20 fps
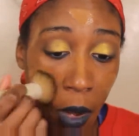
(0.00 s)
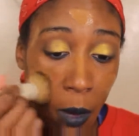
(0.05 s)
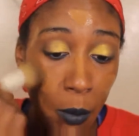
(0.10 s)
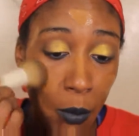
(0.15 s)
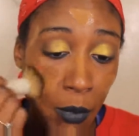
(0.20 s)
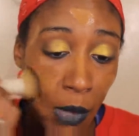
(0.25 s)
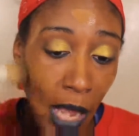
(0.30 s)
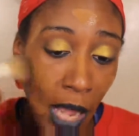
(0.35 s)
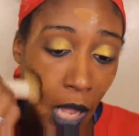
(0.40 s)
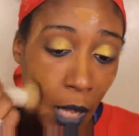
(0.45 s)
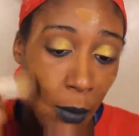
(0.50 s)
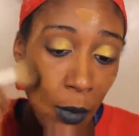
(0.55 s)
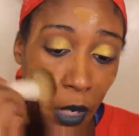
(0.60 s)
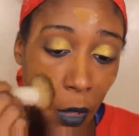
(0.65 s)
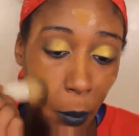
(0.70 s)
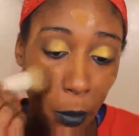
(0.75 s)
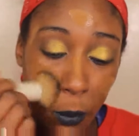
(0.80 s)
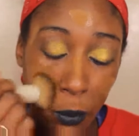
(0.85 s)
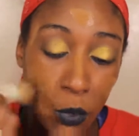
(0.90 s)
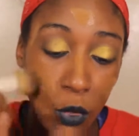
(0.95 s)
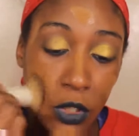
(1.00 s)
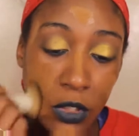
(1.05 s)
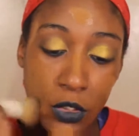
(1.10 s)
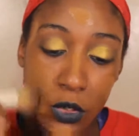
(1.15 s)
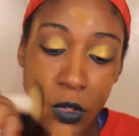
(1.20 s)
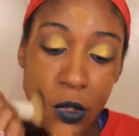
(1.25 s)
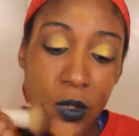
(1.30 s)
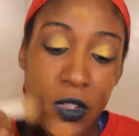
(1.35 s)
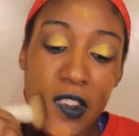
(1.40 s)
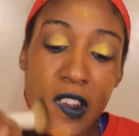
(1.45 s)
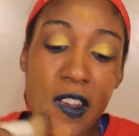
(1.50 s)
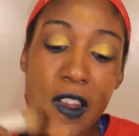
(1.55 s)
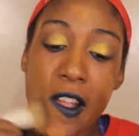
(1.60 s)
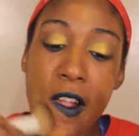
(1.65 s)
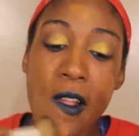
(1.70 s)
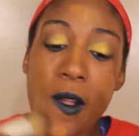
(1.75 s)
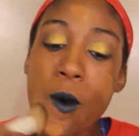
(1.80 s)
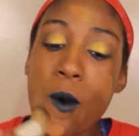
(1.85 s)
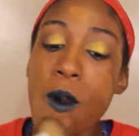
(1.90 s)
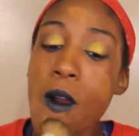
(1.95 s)
My mail people are atrocious
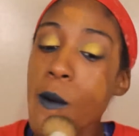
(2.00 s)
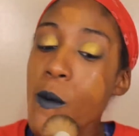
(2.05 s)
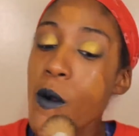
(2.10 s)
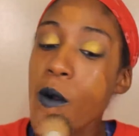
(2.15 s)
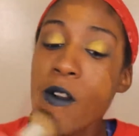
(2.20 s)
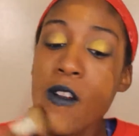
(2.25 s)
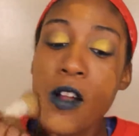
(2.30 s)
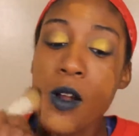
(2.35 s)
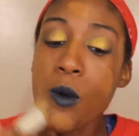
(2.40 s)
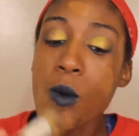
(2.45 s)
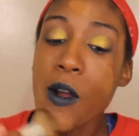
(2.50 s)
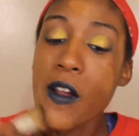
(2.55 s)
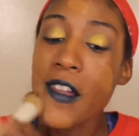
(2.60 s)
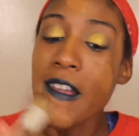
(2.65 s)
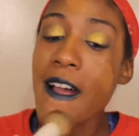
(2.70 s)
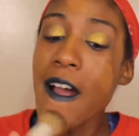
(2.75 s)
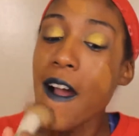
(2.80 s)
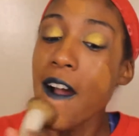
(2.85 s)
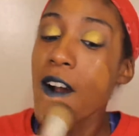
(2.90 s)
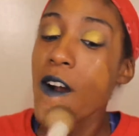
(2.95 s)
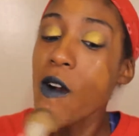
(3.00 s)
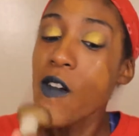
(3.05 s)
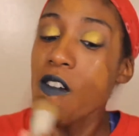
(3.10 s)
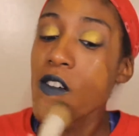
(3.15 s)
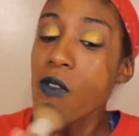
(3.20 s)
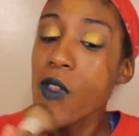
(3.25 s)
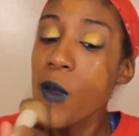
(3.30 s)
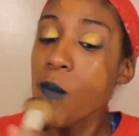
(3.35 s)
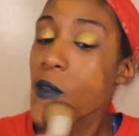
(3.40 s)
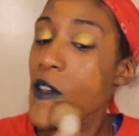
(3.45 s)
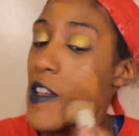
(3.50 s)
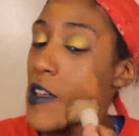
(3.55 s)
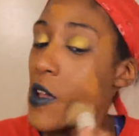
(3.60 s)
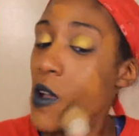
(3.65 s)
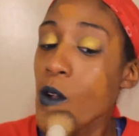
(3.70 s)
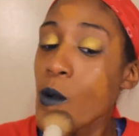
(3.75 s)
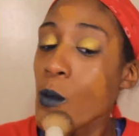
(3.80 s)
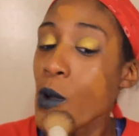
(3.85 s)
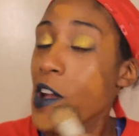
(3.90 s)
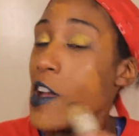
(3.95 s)
and horrible. Well, not all of them. Like
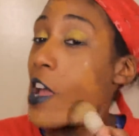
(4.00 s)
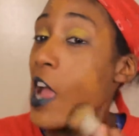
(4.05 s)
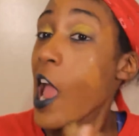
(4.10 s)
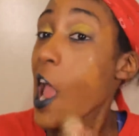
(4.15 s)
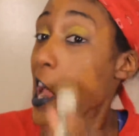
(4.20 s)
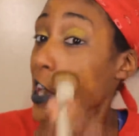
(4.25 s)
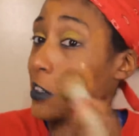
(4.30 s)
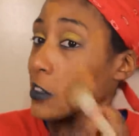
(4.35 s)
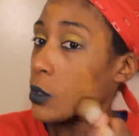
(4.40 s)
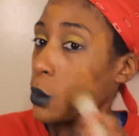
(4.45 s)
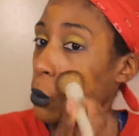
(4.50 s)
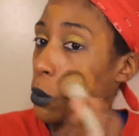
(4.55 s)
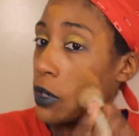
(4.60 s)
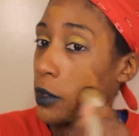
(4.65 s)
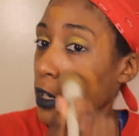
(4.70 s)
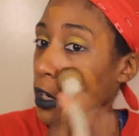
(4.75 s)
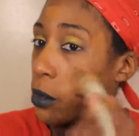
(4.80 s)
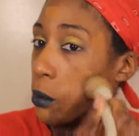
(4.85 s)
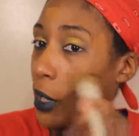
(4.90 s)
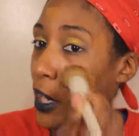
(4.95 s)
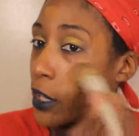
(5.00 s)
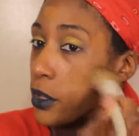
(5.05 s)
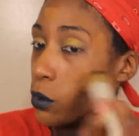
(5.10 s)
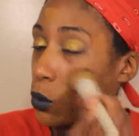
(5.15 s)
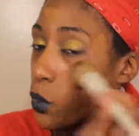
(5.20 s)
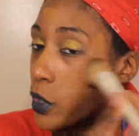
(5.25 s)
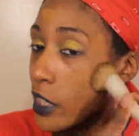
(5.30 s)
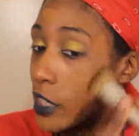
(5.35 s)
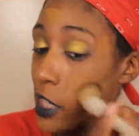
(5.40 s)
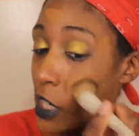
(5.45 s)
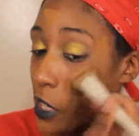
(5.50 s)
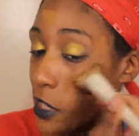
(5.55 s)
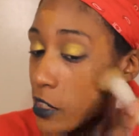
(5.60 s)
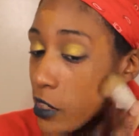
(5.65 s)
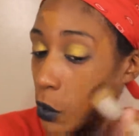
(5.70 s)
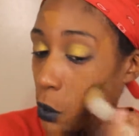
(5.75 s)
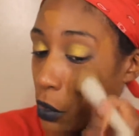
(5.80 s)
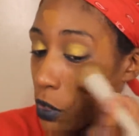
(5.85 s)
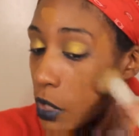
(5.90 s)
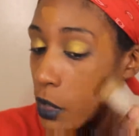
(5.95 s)
my actual mailman, when he
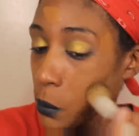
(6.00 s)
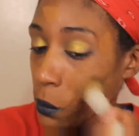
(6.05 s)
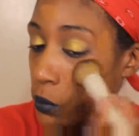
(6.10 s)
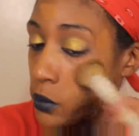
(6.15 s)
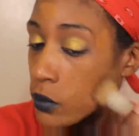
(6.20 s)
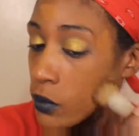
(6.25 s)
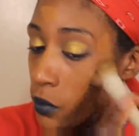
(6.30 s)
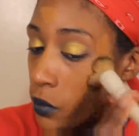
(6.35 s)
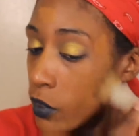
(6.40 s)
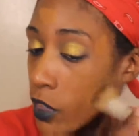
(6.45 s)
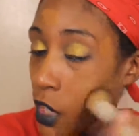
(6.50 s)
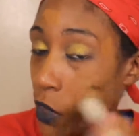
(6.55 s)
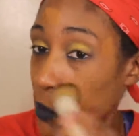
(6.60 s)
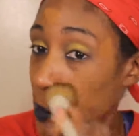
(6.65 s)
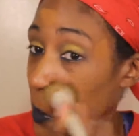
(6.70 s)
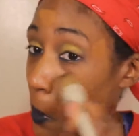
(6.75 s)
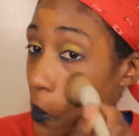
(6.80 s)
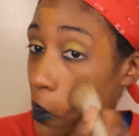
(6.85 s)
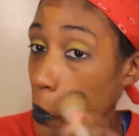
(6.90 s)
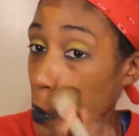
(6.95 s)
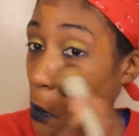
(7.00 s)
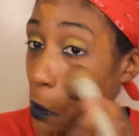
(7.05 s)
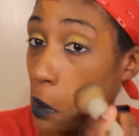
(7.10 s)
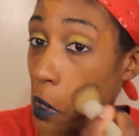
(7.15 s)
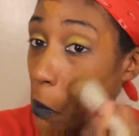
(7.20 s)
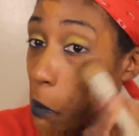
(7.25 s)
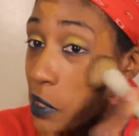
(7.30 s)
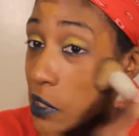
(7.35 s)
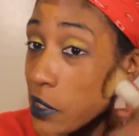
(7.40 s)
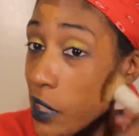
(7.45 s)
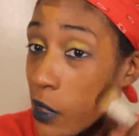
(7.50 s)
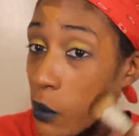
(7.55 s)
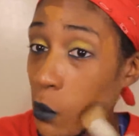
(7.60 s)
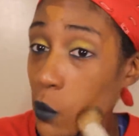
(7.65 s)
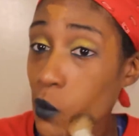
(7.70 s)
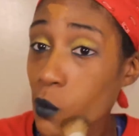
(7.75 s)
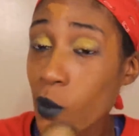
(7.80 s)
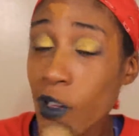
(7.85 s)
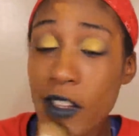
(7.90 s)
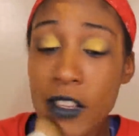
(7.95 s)
shows up, everything goes well. But it's like
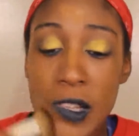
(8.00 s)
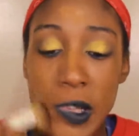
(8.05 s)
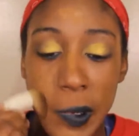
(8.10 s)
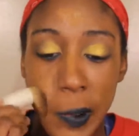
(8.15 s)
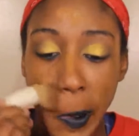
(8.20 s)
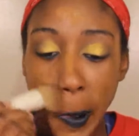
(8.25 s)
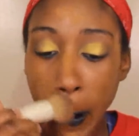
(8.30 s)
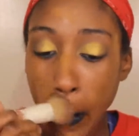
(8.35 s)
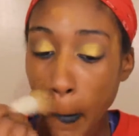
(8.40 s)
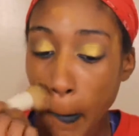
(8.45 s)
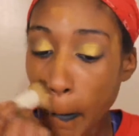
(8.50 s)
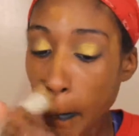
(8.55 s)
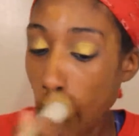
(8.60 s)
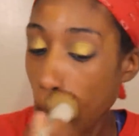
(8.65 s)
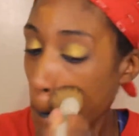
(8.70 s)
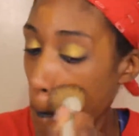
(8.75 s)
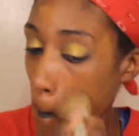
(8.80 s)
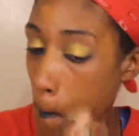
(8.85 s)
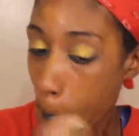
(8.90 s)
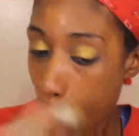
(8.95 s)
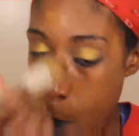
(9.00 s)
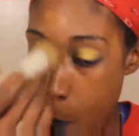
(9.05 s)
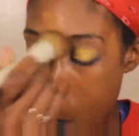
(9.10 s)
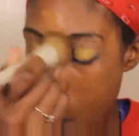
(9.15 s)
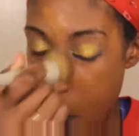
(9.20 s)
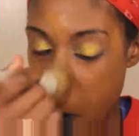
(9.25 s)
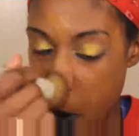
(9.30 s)
when I get these other people who